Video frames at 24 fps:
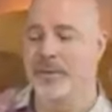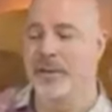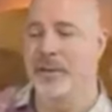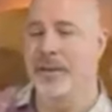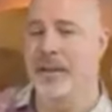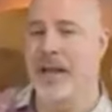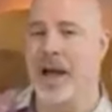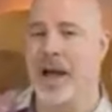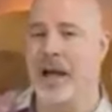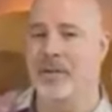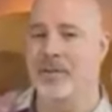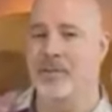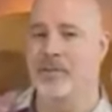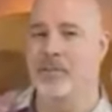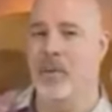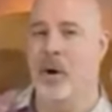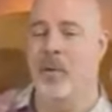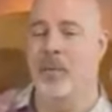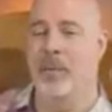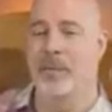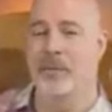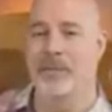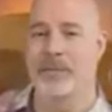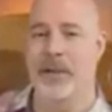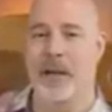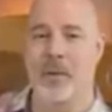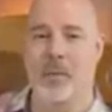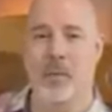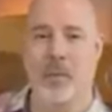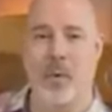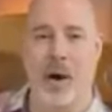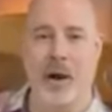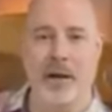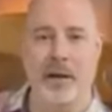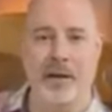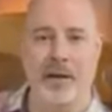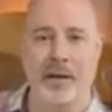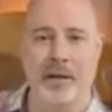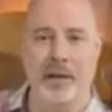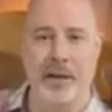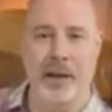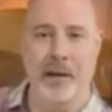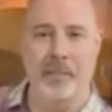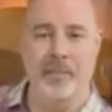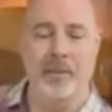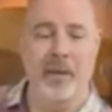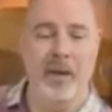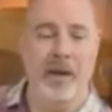last moments they wanted
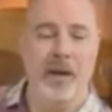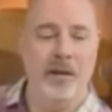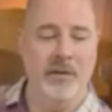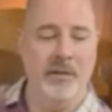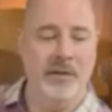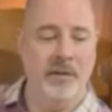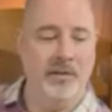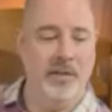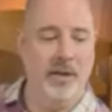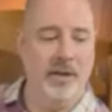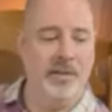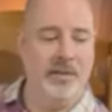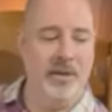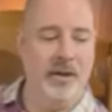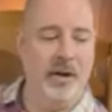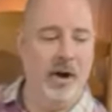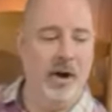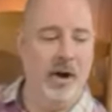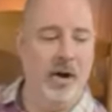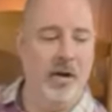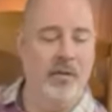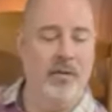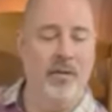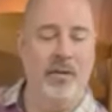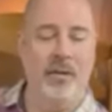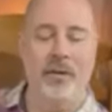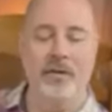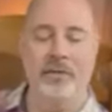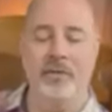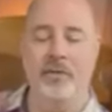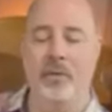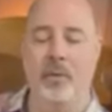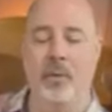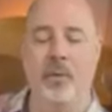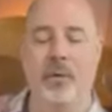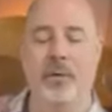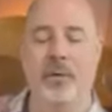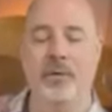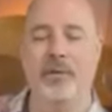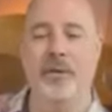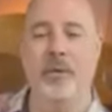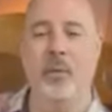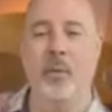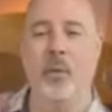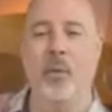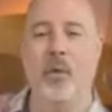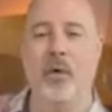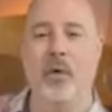him to think that all this wasn't
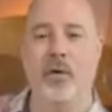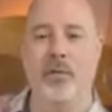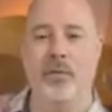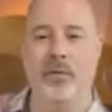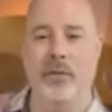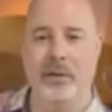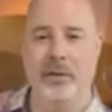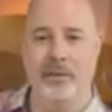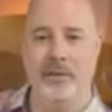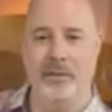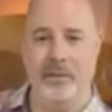worth it.